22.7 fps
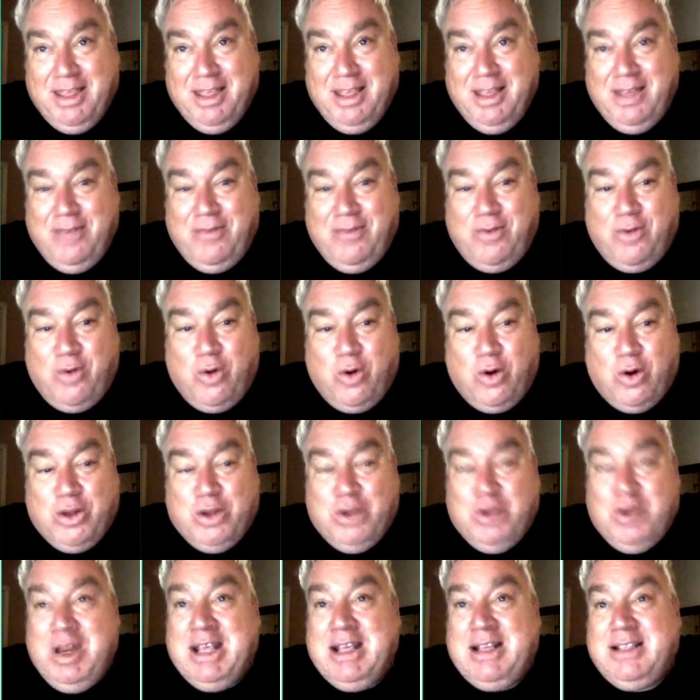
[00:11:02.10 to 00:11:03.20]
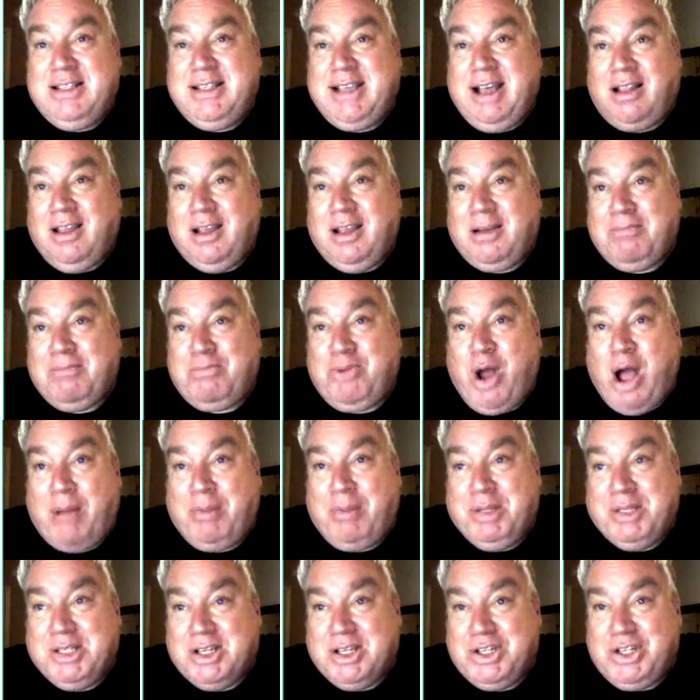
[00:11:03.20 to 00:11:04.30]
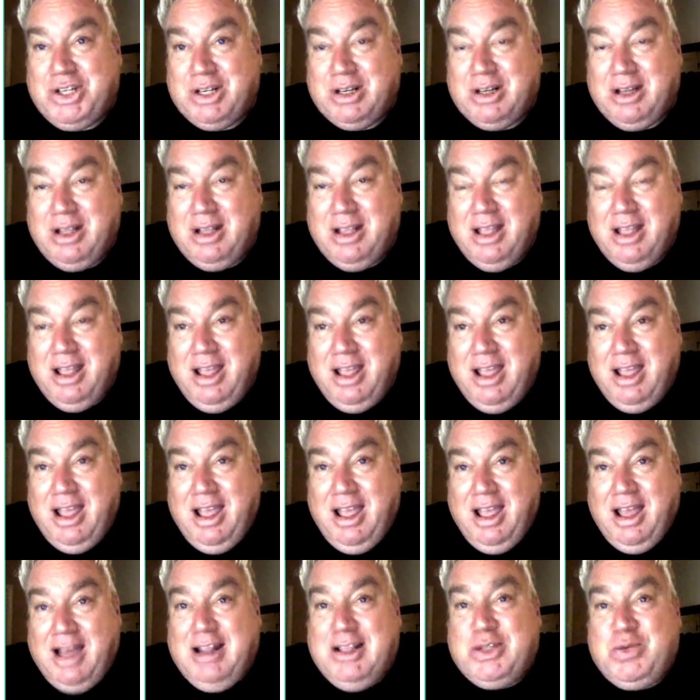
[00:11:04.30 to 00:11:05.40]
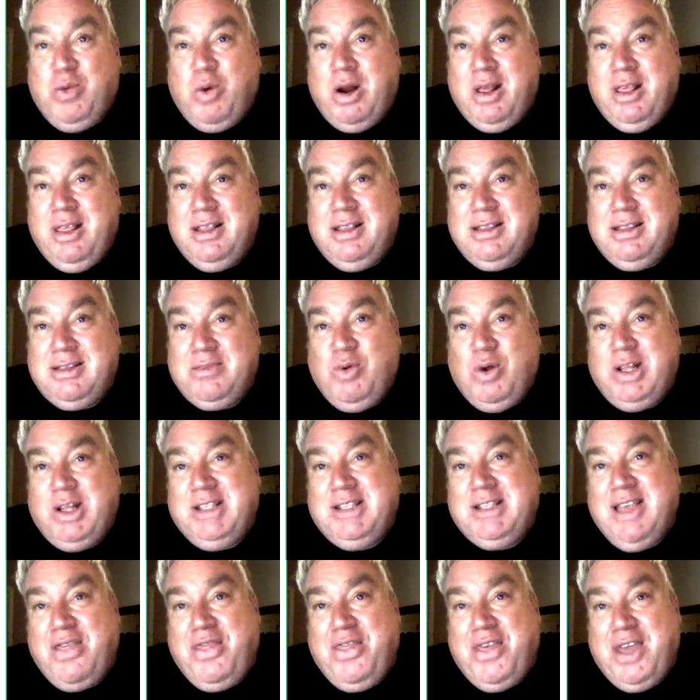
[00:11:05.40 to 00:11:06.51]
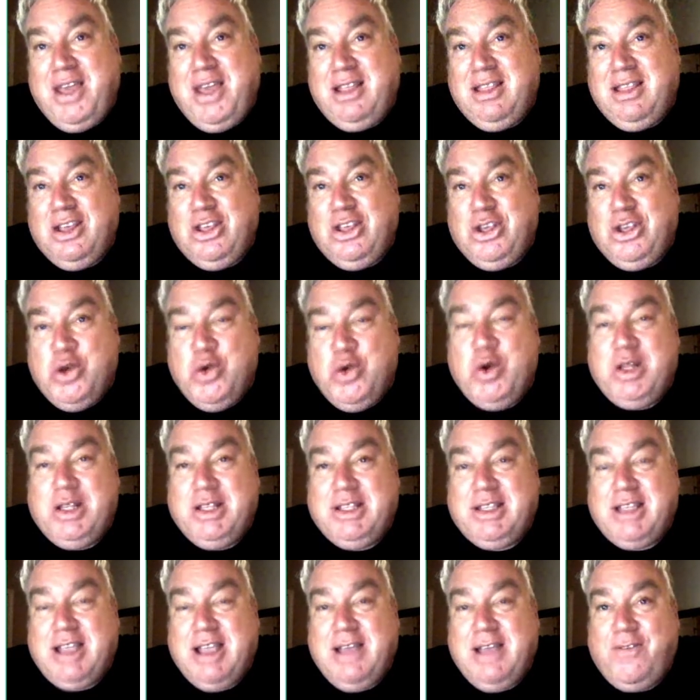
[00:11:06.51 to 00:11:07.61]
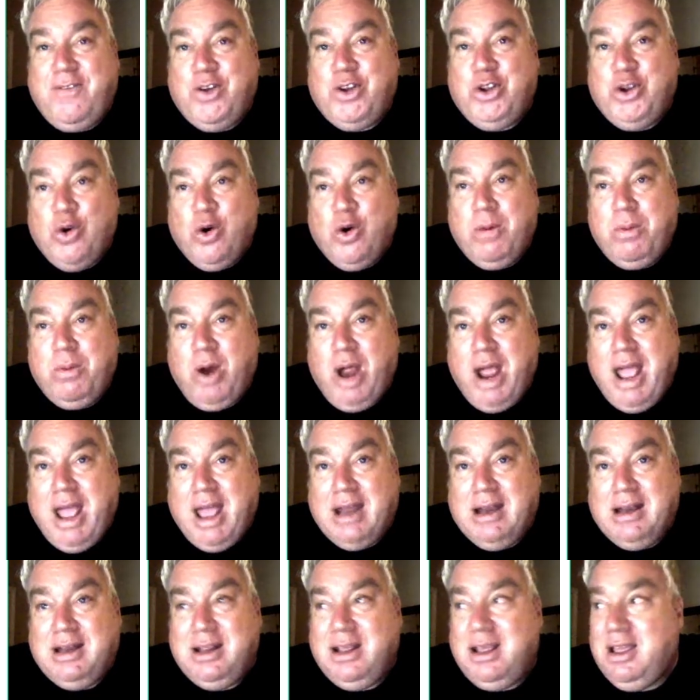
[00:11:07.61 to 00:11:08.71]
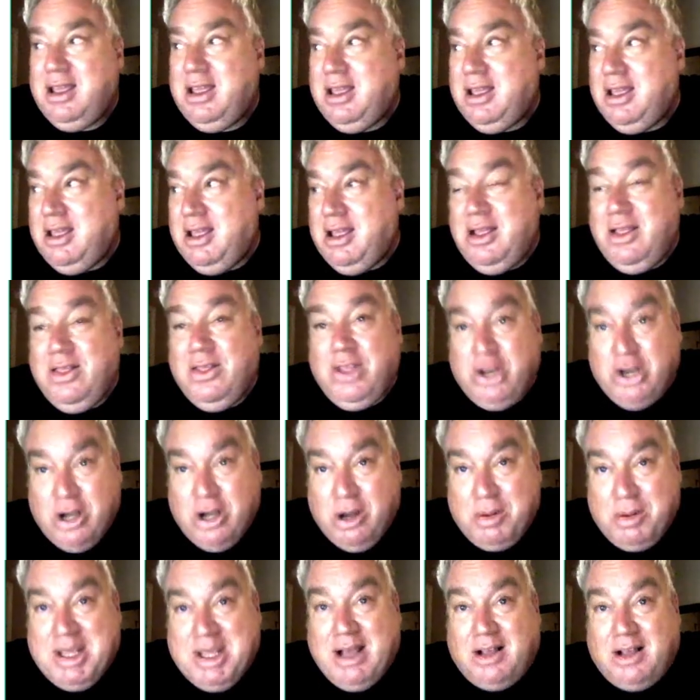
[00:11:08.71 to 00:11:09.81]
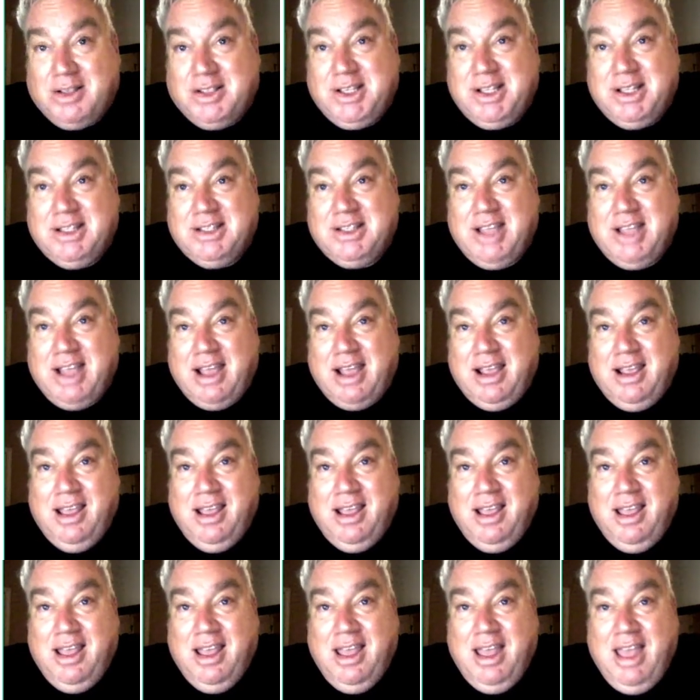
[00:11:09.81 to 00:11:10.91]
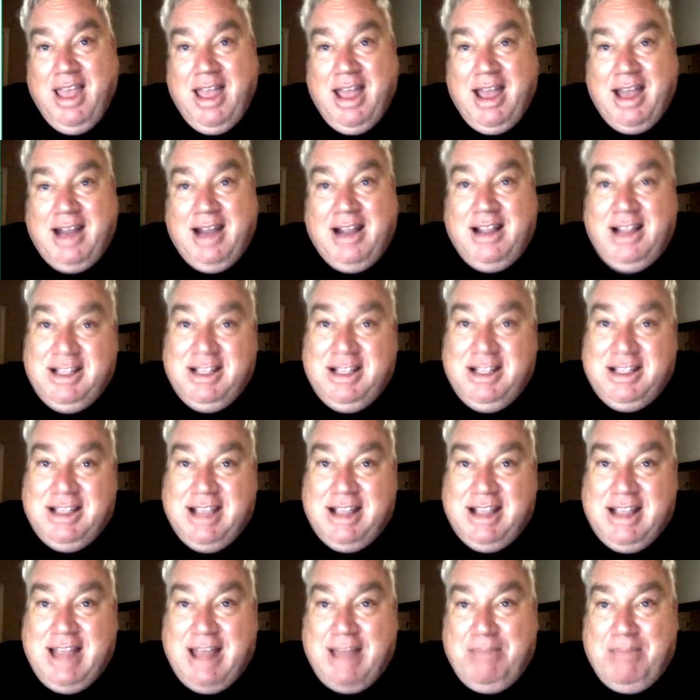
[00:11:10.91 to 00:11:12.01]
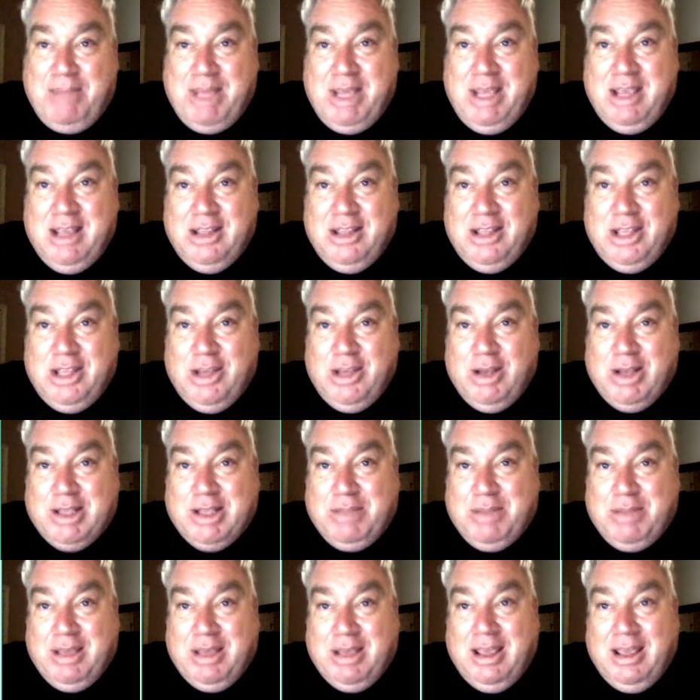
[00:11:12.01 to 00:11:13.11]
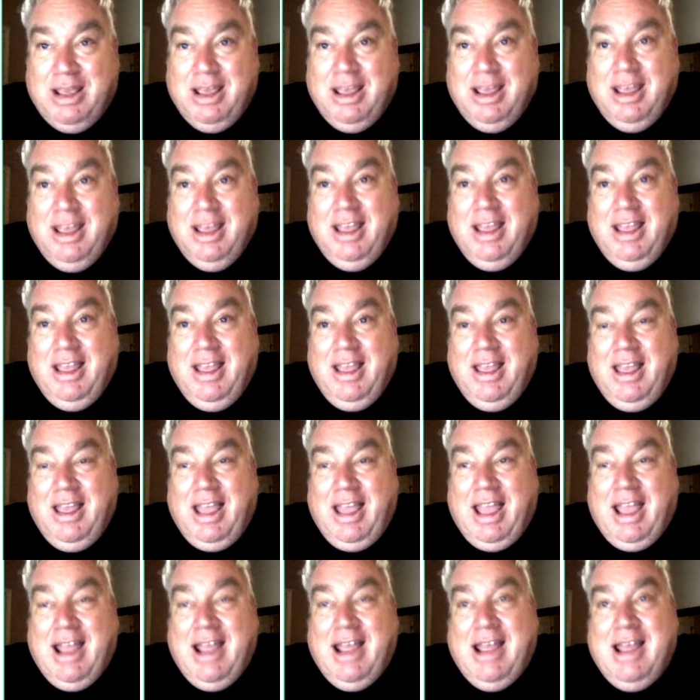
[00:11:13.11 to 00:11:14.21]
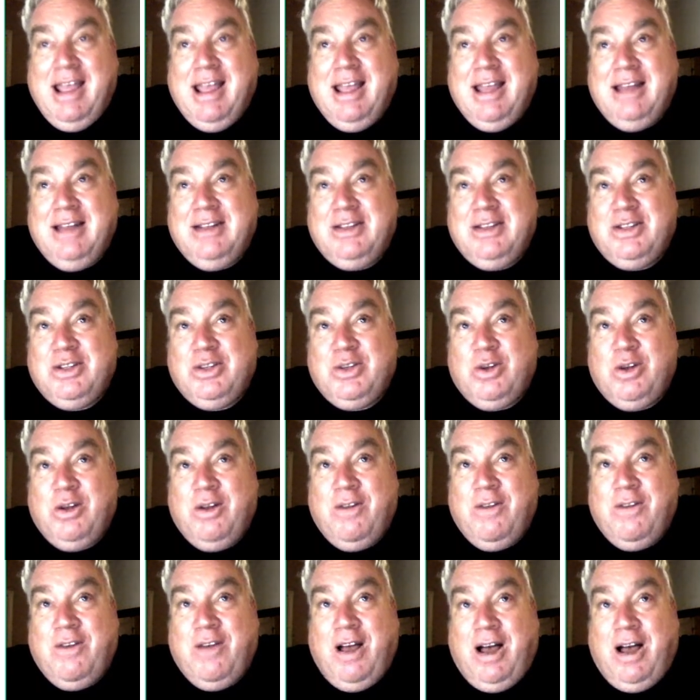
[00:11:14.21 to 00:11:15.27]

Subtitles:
for unique selling proposition. And it's what is the thing that you can say for your brand that nobody else can say. And I like to take that P in the USP and sort of